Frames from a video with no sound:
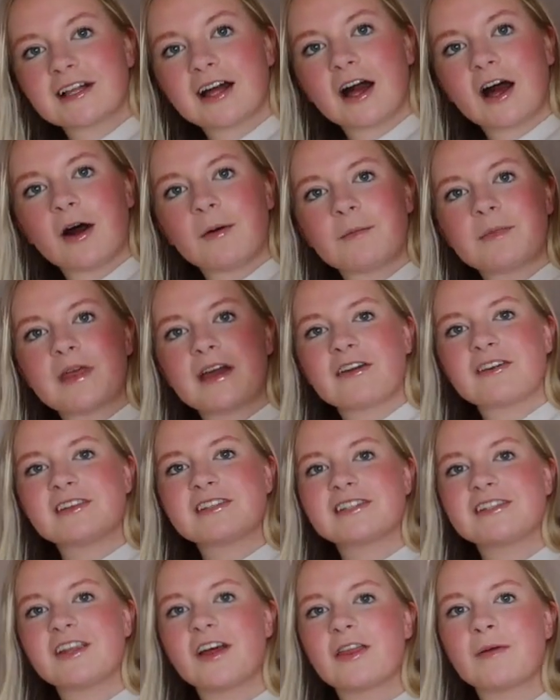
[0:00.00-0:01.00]
There
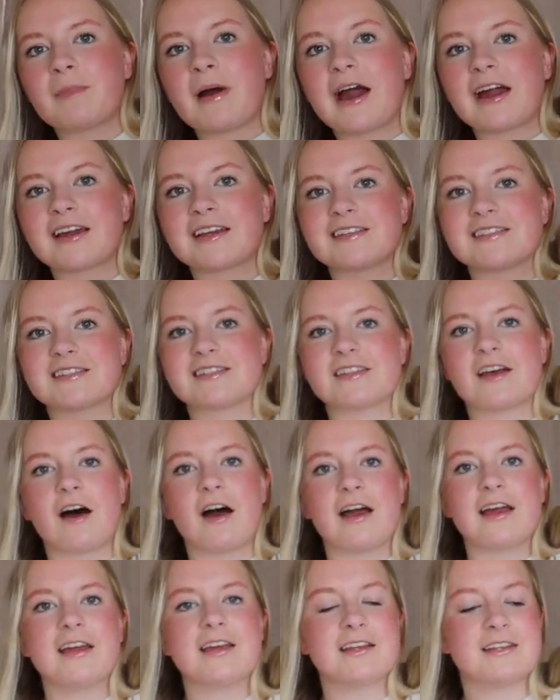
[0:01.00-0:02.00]
is another bag
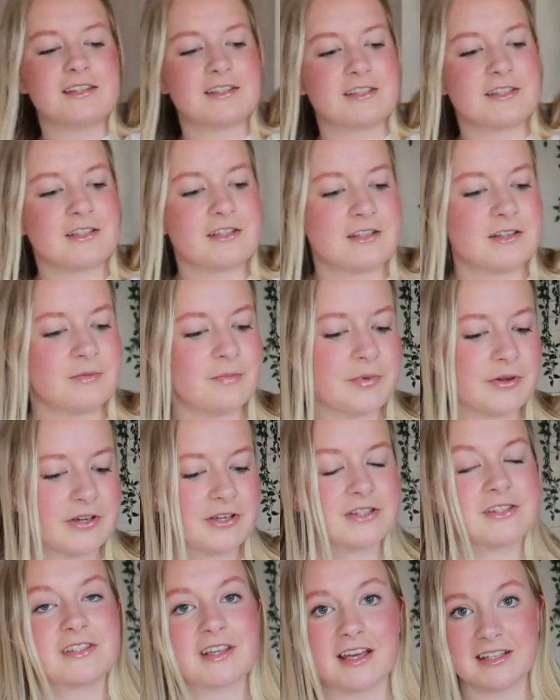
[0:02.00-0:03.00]
inside
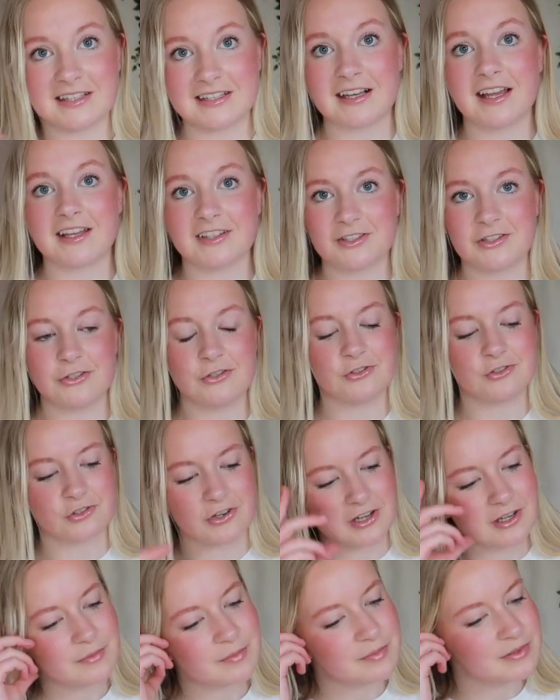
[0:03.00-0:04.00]
because I did like 2
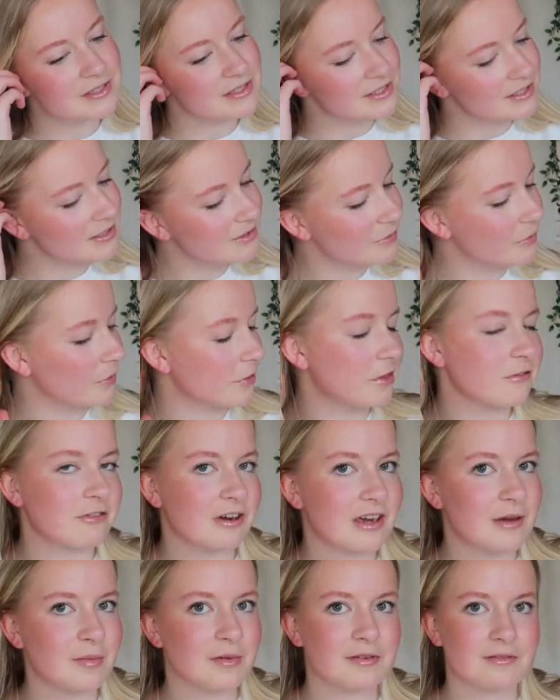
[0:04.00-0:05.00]
trips, or
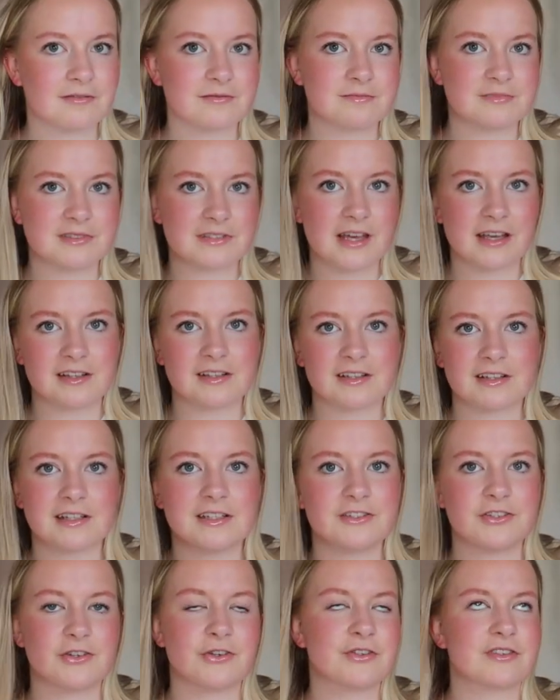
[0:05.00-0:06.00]
3, but
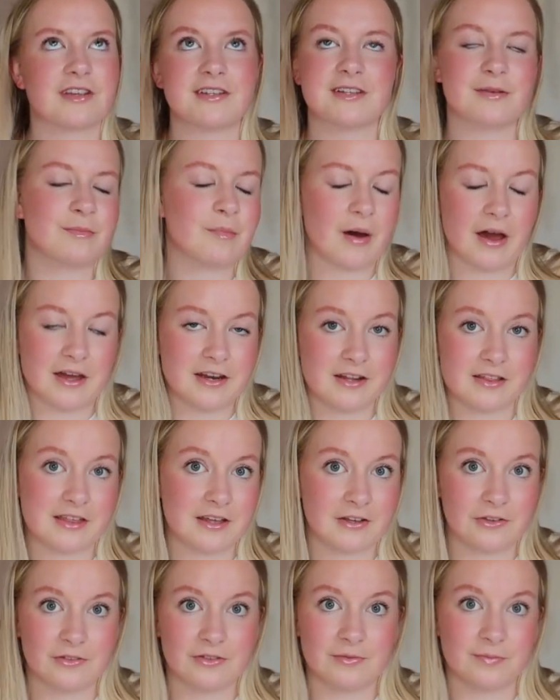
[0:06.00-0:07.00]
technically 2 because I didn't buy
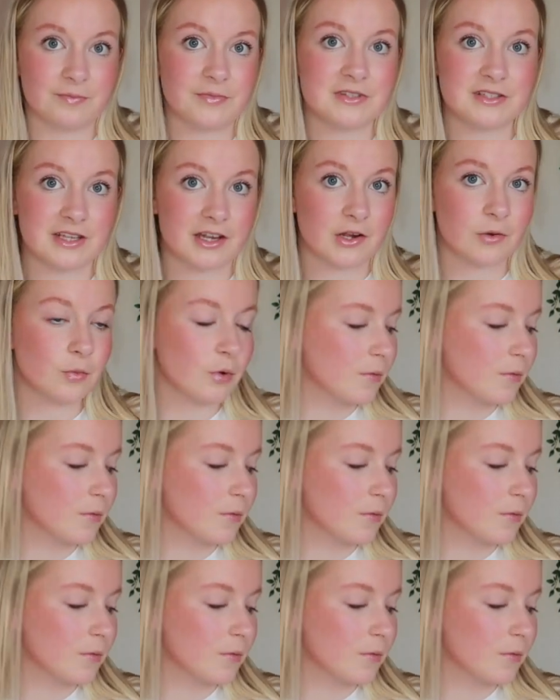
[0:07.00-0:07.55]
anything on the second